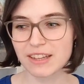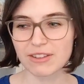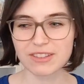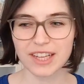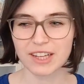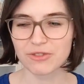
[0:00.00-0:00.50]

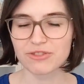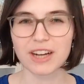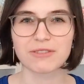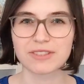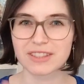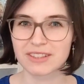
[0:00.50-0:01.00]
sounds like a
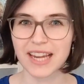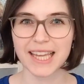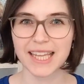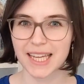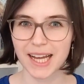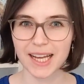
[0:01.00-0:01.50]
rough and
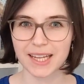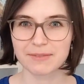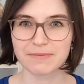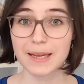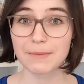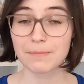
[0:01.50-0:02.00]
slangy guy.
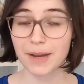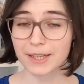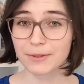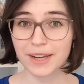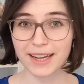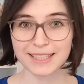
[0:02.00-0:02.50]
Then
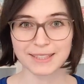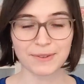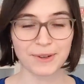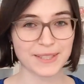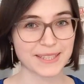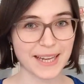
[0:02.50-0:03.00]
Madoka's
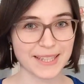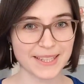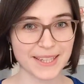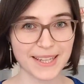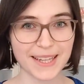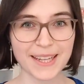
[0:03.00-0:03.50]
voice
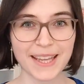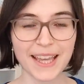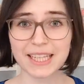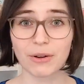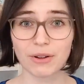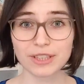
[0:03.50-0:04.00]
actually.
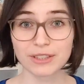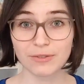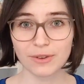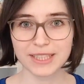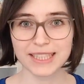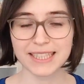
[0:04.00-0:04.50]
He also
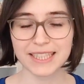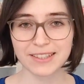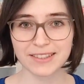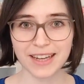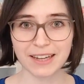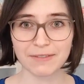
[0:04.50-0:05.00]
voices
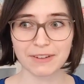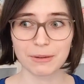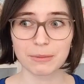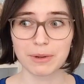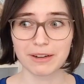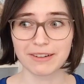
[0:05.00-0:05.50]
Ichiya in Variable